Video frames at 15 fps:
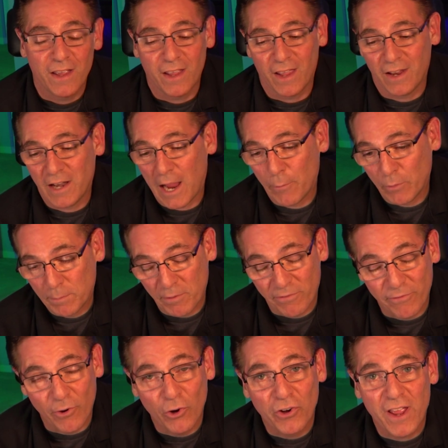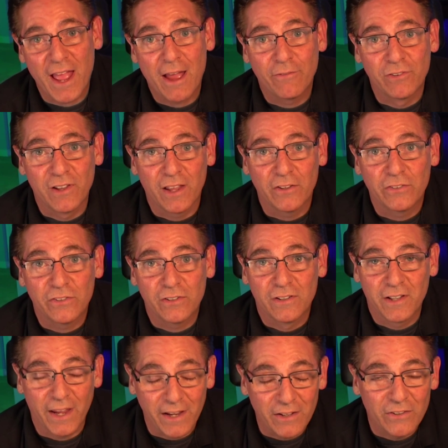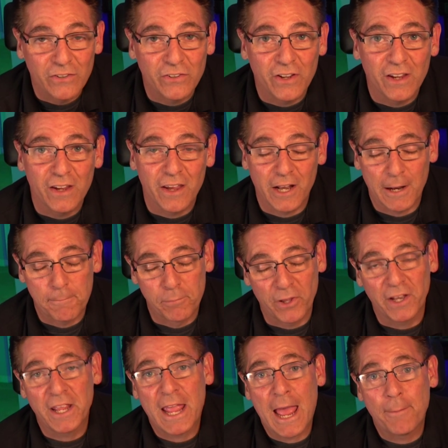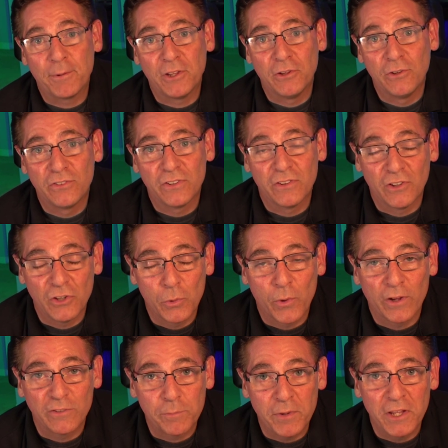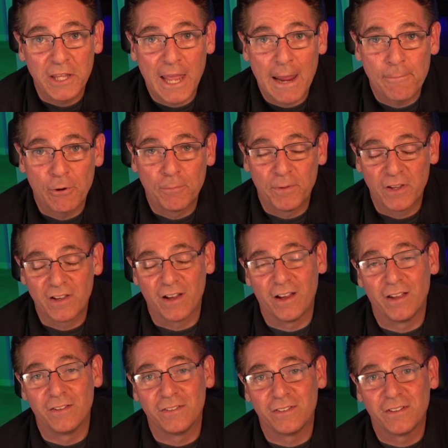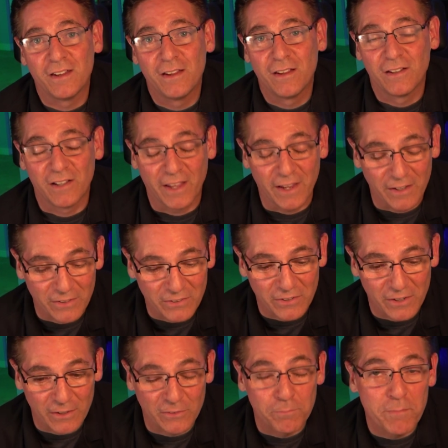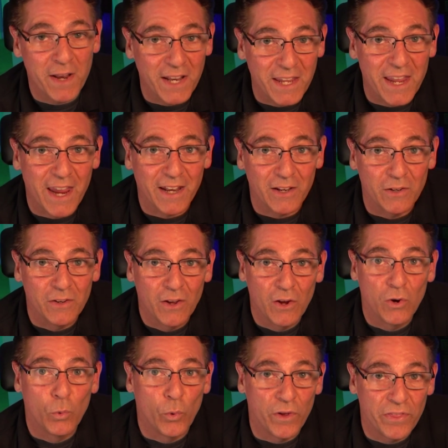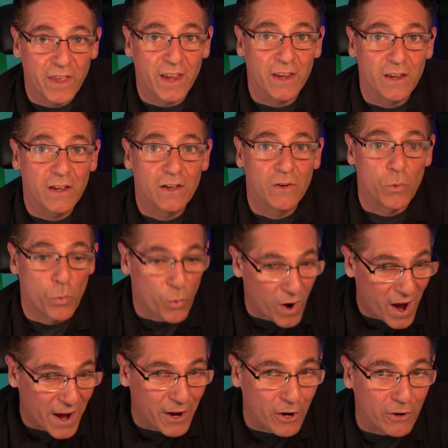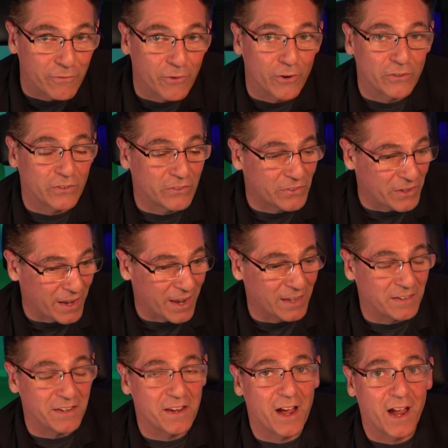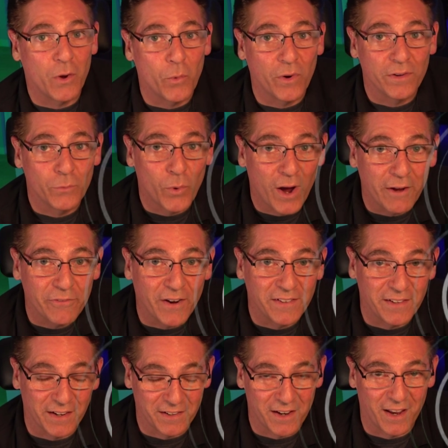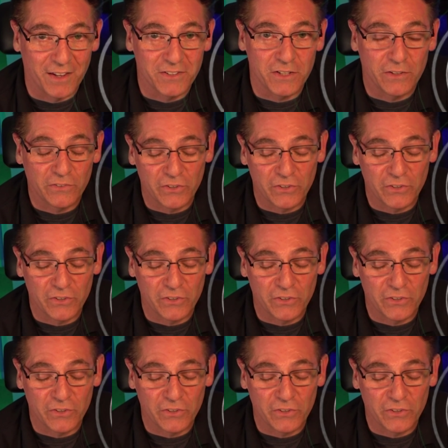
And I would prefer to have less latency. And I'm plenty happy using the USB cable because latency is mitigated with a wire versus the NDI wi- fi technology.